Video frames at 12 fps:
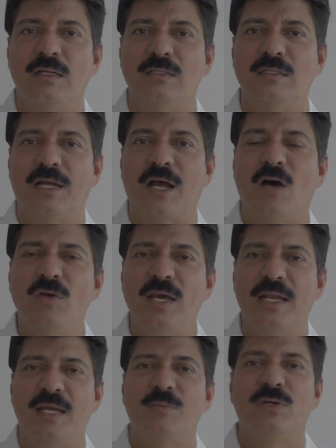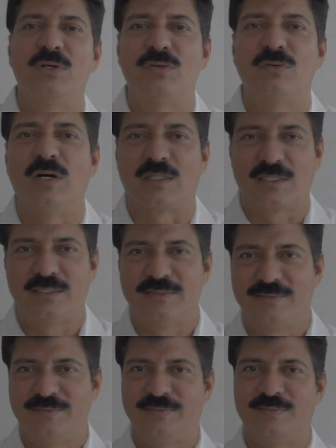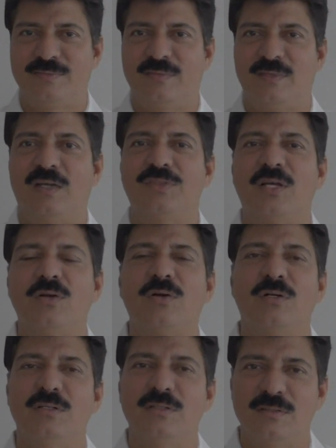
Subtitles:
that how you are able to walk on the road.